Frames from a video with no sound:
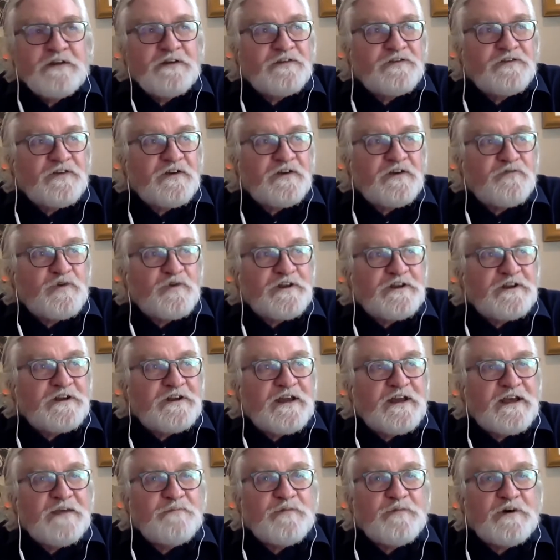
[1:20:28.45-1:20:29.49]
So if we
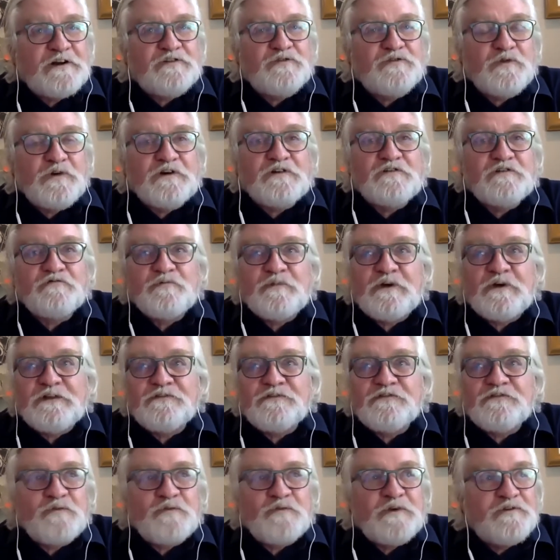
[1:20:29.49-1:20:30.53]
delayed by 12 months,